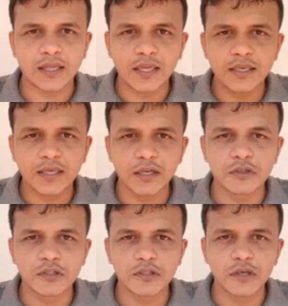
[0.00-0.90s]
than t equal
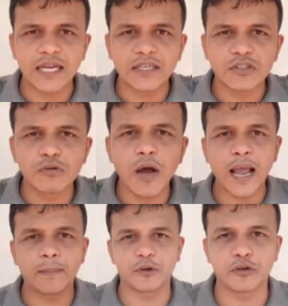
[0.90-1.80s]
to 0, there is no
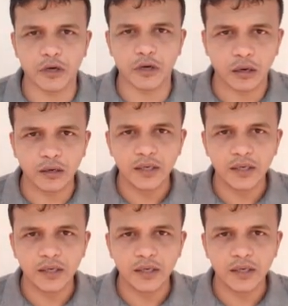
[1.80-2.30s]
amplitude at all.